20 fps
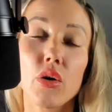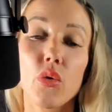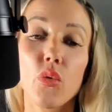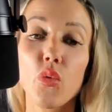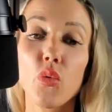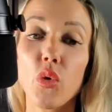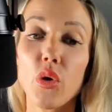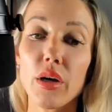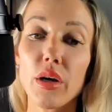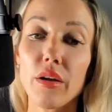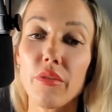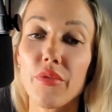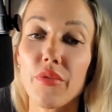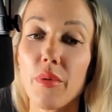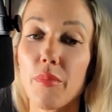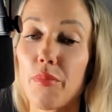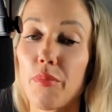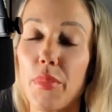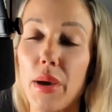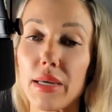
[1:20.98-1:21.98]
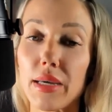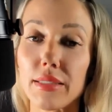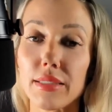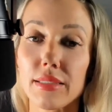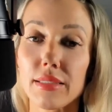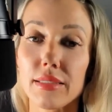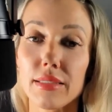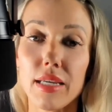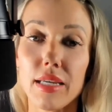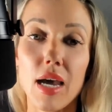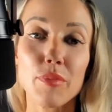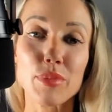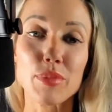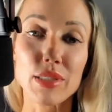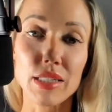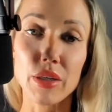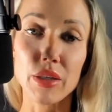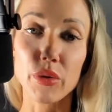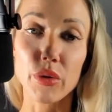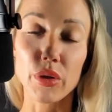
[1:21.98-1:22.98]
one of the best kept
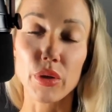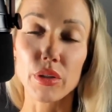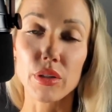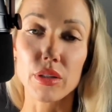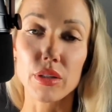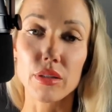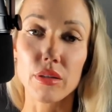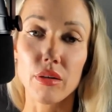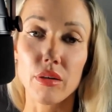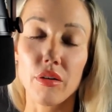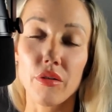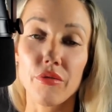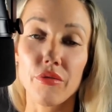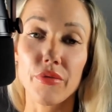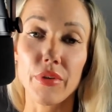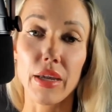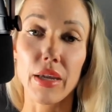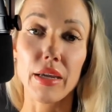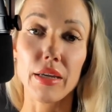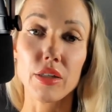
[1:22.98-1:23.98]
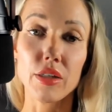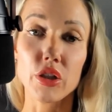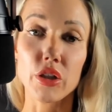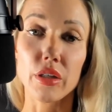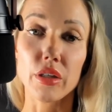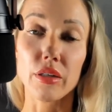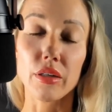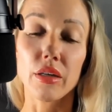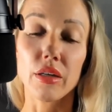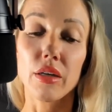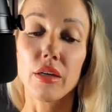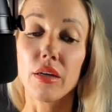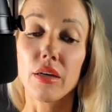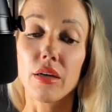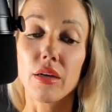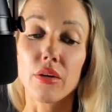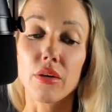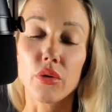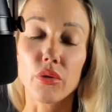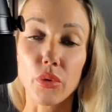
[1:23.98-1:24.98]
secrets of aging
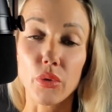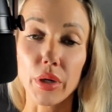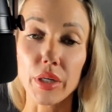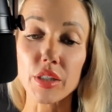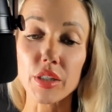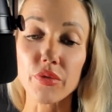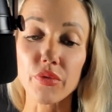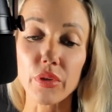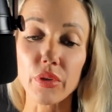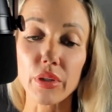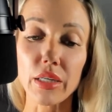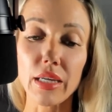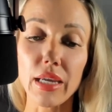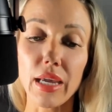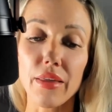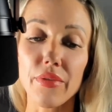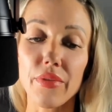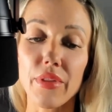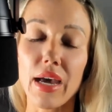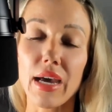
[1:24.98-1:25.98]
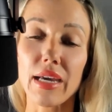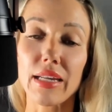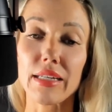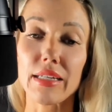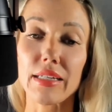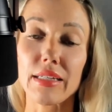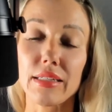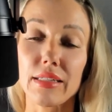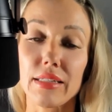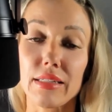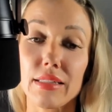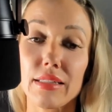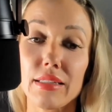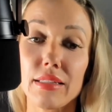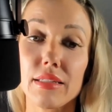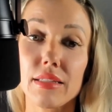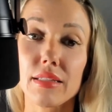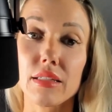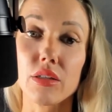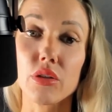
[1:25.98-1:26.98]
gracefully, and that
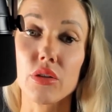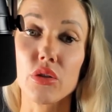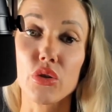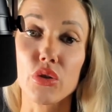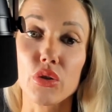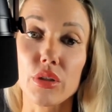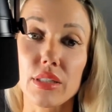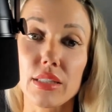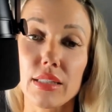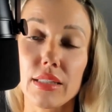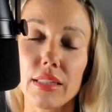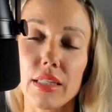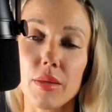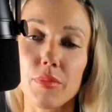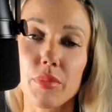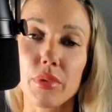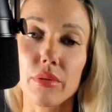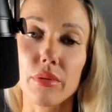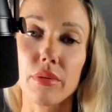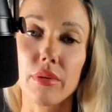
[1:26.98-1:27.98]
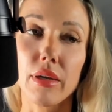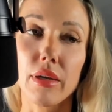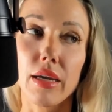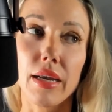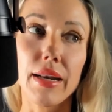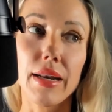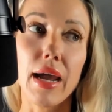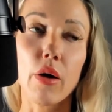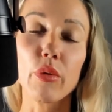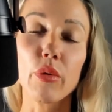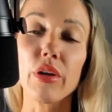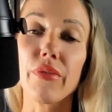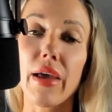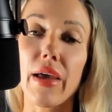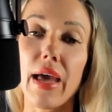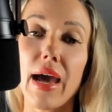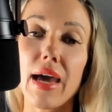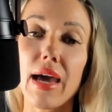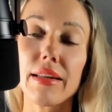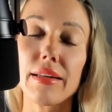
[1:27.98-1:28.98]
is your sleep. Now, we've
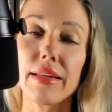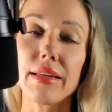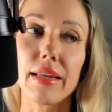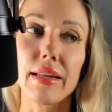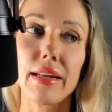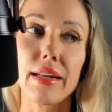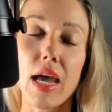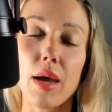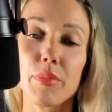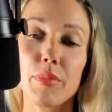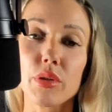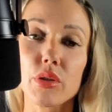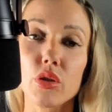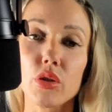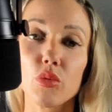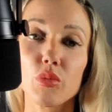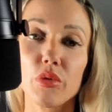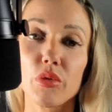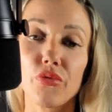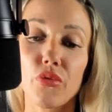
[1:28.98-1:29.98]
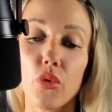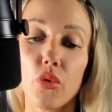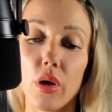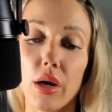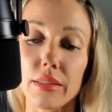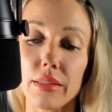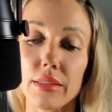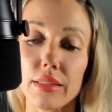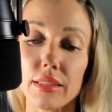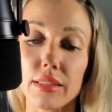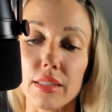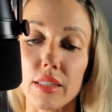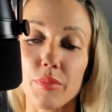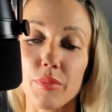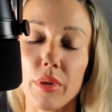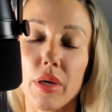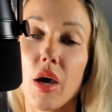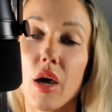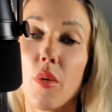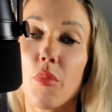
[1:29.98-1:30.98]
had an episode before on
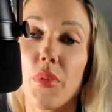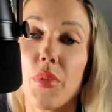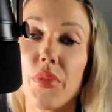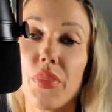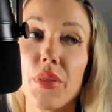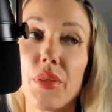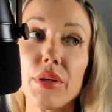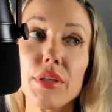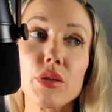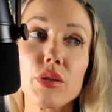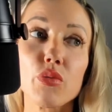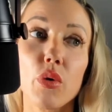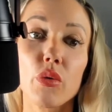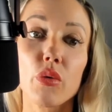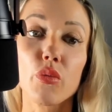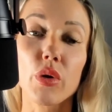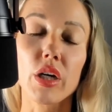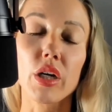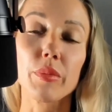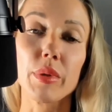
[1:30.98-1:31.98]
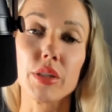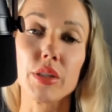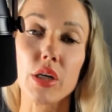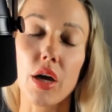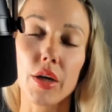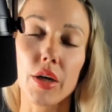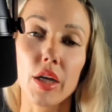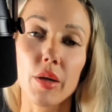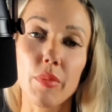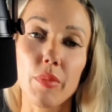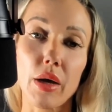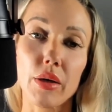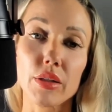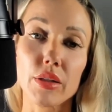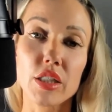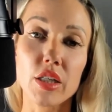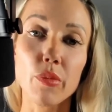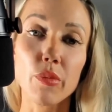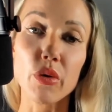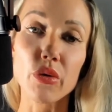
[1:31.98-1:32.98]
sleep, but this one we're going to be talking about
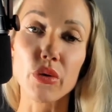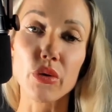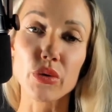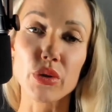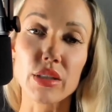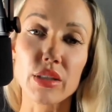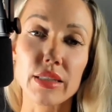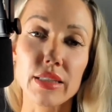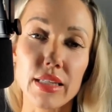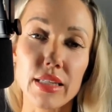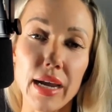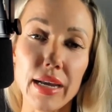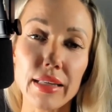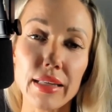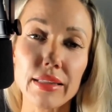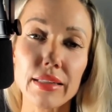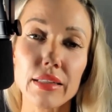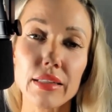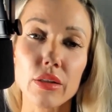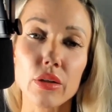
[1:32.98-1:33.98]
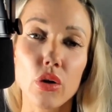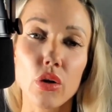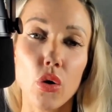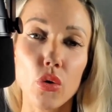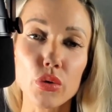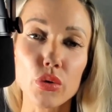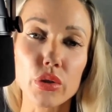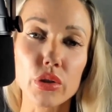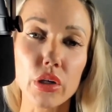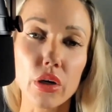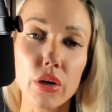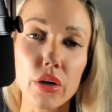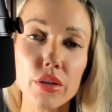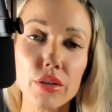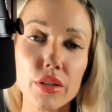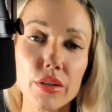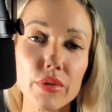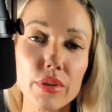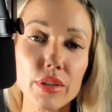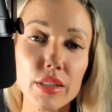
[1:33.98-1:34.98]
some of those silent
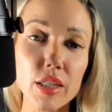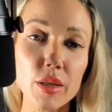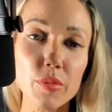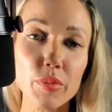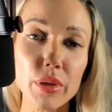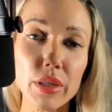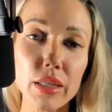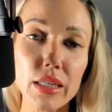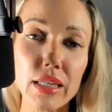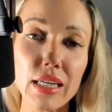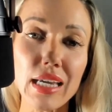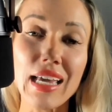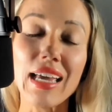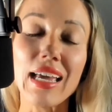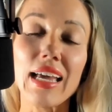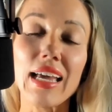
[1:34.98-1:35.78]
co-stars of sleeping.